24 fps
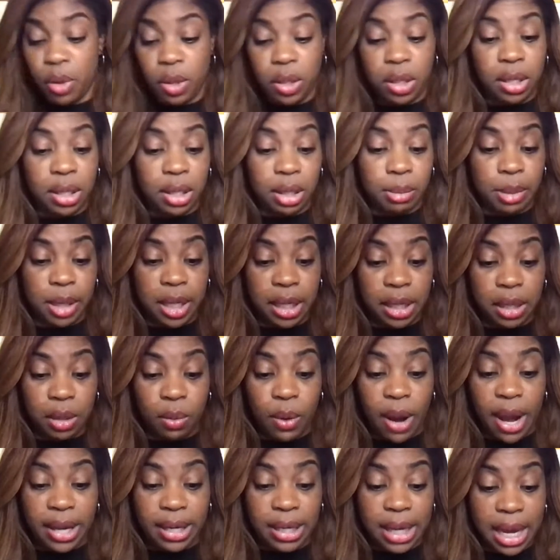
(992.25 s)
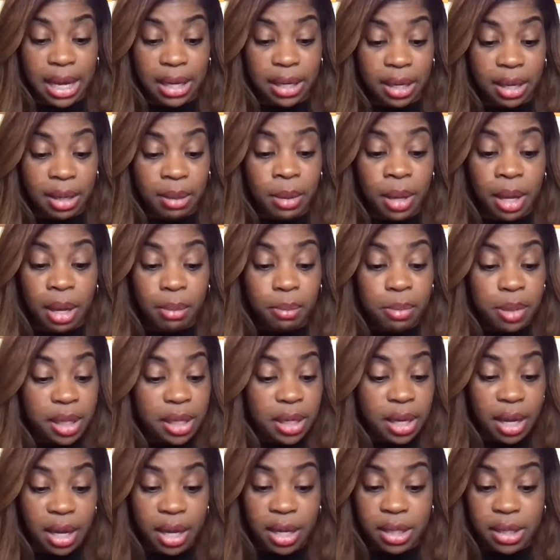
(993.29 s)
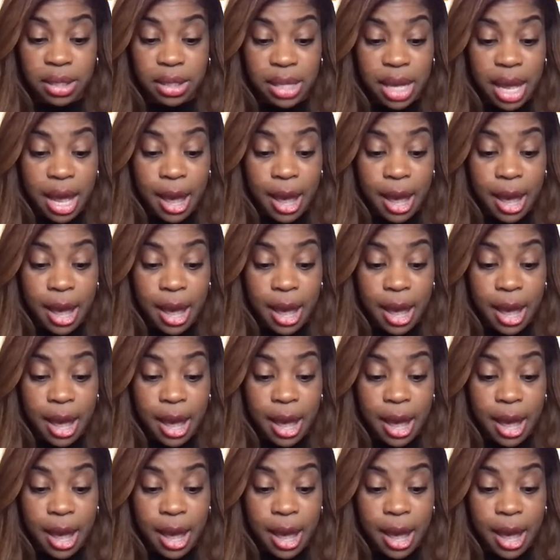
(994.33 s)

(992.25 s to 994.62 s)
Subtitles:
Look, let me get the right date up, because